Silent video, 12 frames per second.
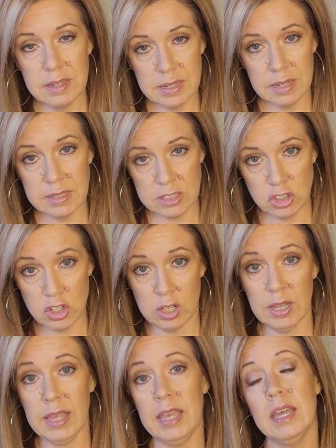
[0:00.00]

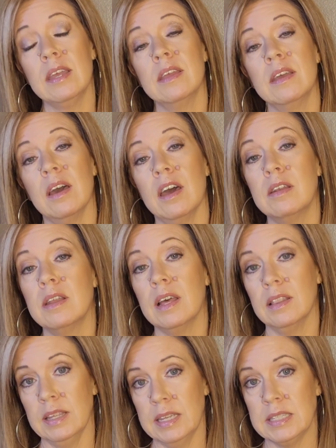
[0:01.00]
additionally on
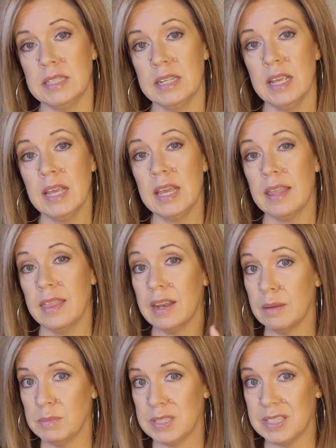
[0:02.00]
a list that
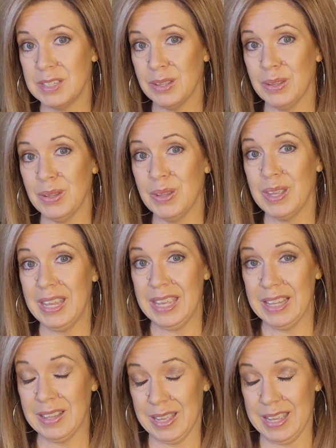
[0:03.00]
I'm still
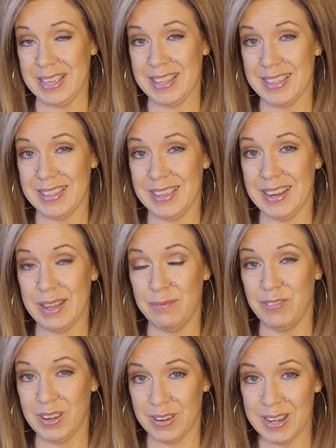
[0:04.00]
healing, and
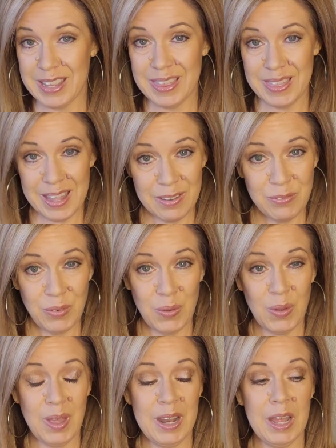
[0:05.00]
I'm very
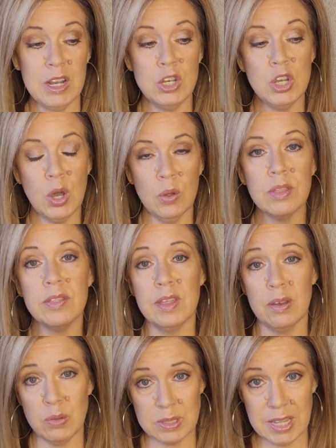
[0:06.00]
thankful, and I know that
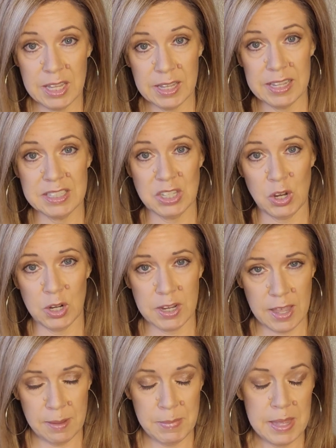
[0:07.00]
those healings are
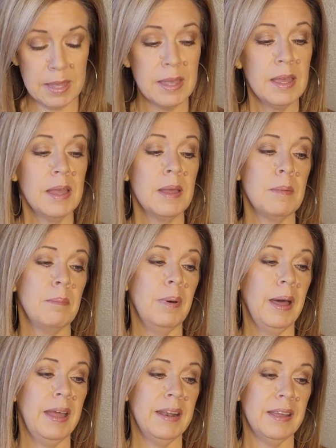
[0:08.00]
coming.
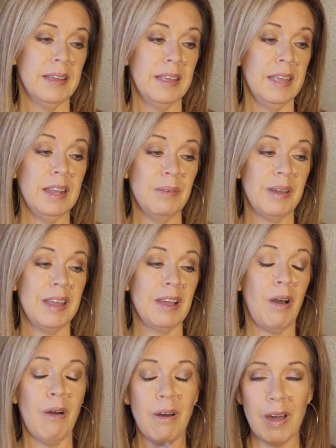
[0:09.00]
But
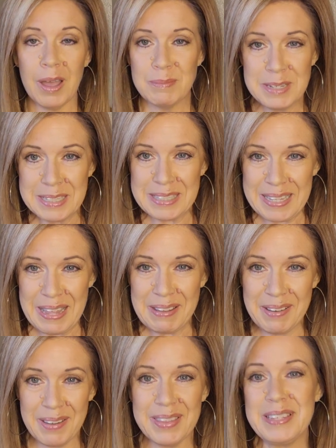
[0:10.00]
anyway, I'm just
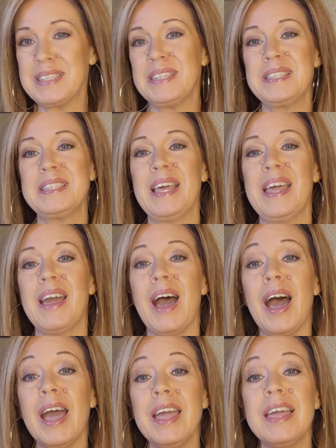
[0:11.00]
saying all this to say
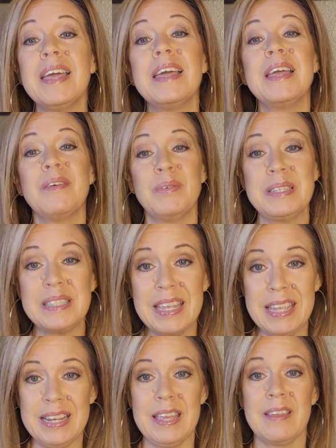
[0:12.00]
I was
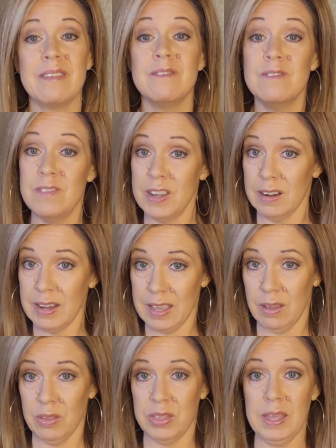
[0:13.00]
eating very
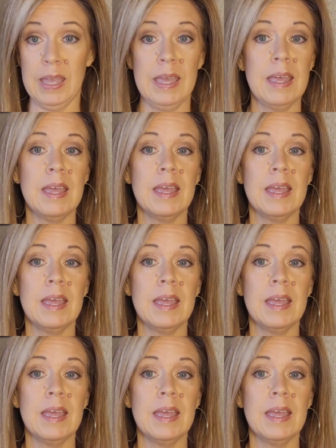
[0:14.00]
healthy.